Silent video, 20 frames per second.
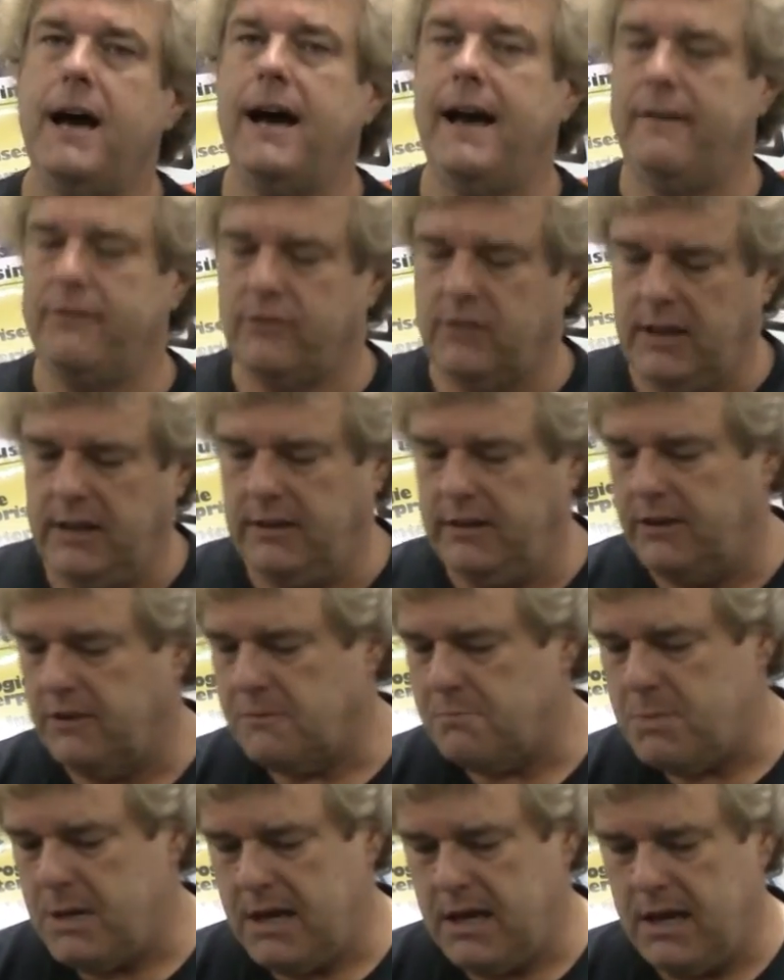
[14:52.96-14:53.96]
I've seen
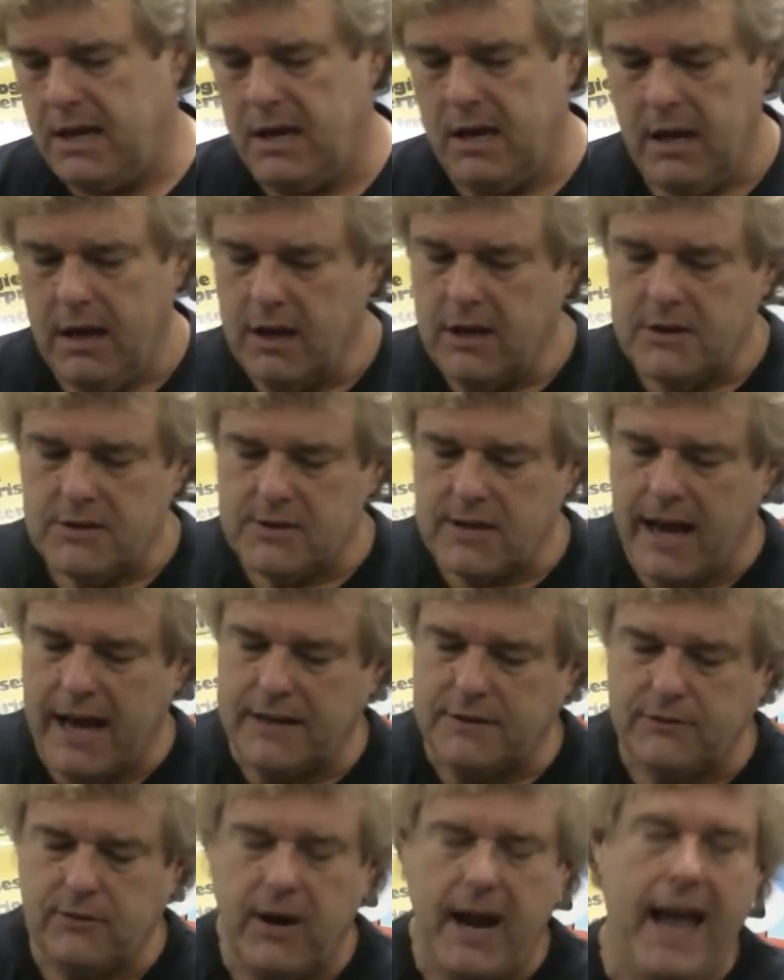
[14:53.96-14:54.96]
this be
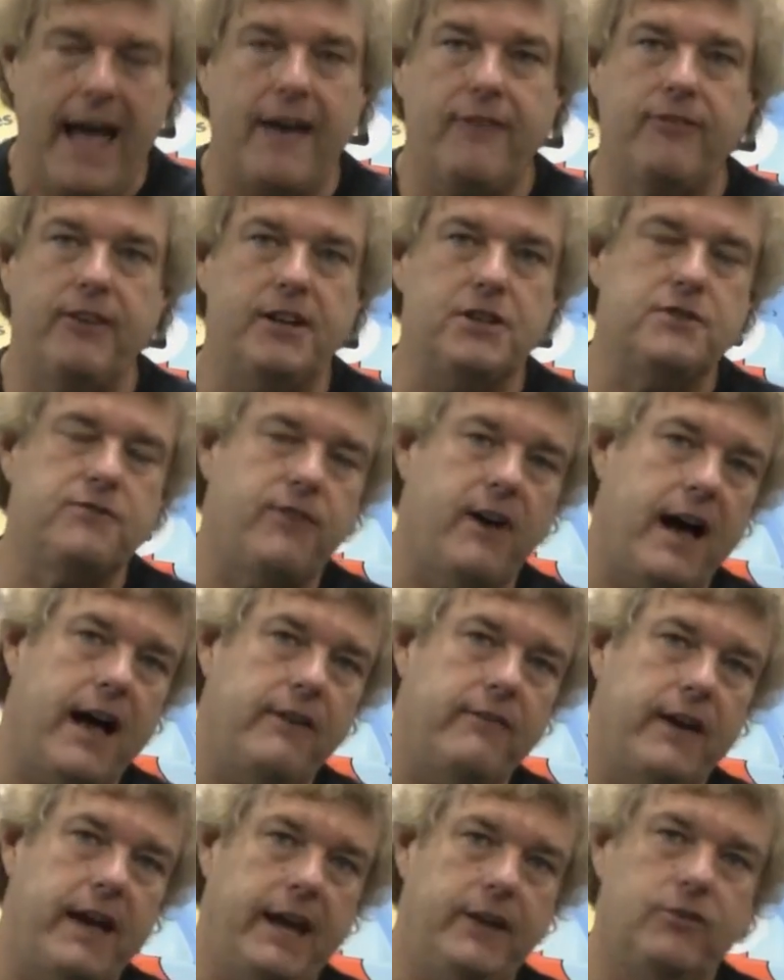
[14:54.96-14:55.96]
sized for a half inch,
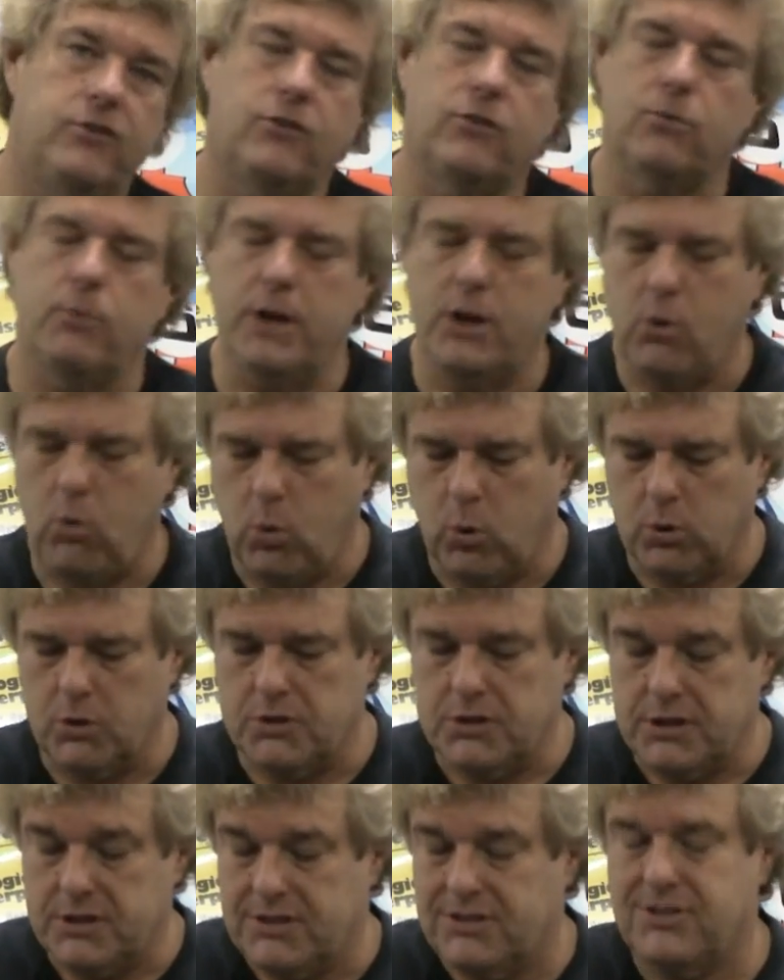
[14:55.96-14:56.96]
five eighths, three
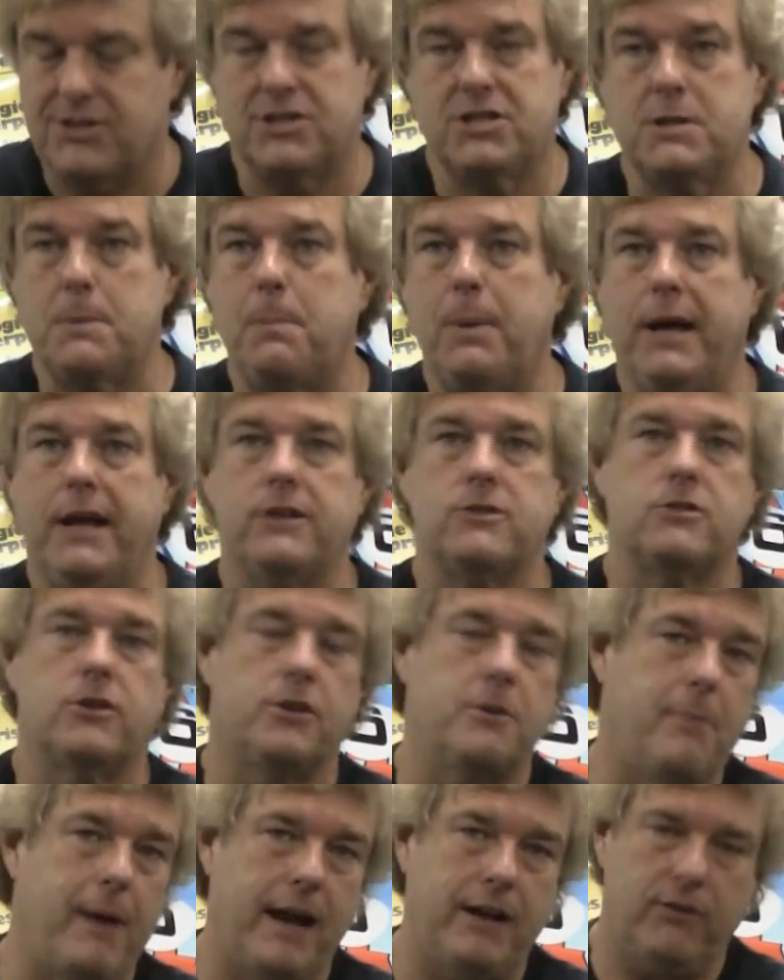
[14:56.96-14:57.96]
quarters. It just depends
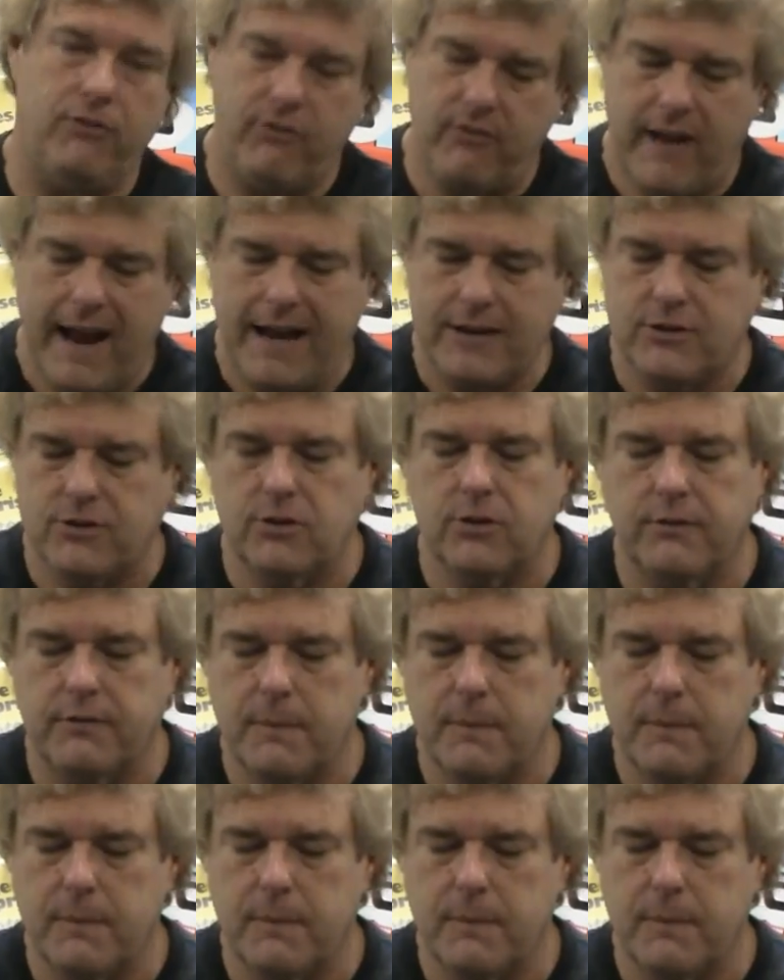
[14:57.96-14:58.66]
on the manufacturer